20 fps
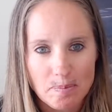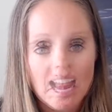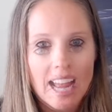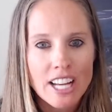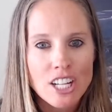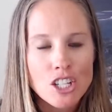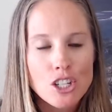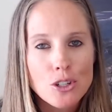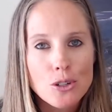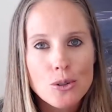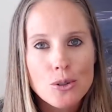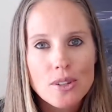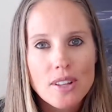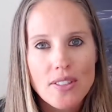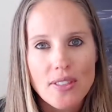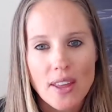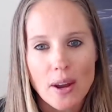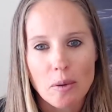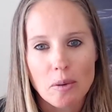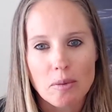I knew that
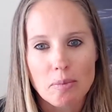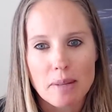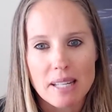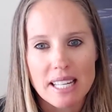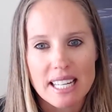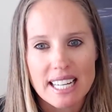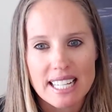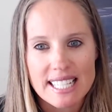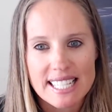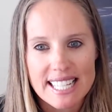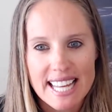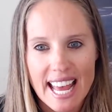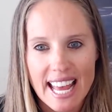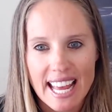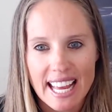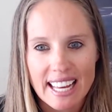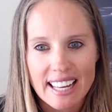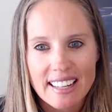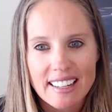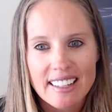there would be a
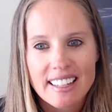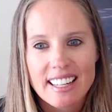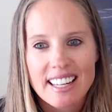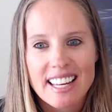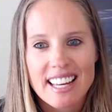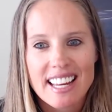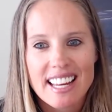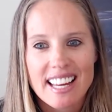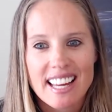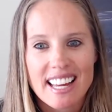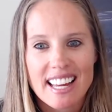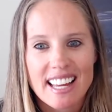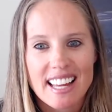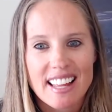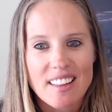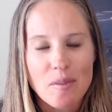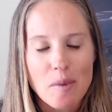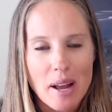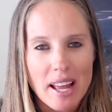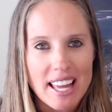day
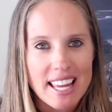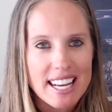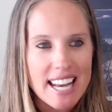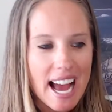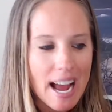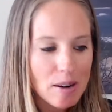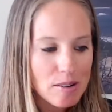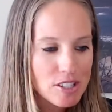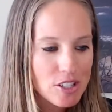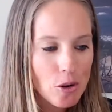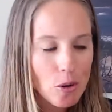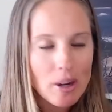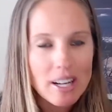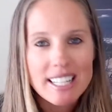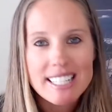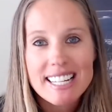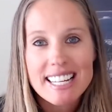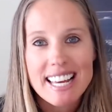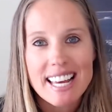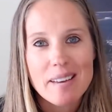when I was going
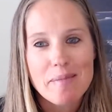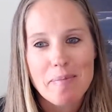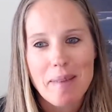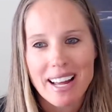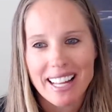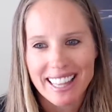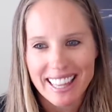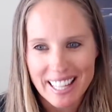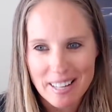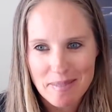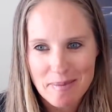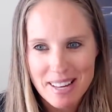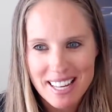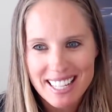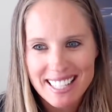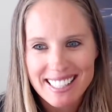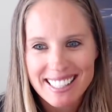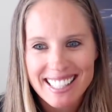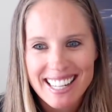to hit my limit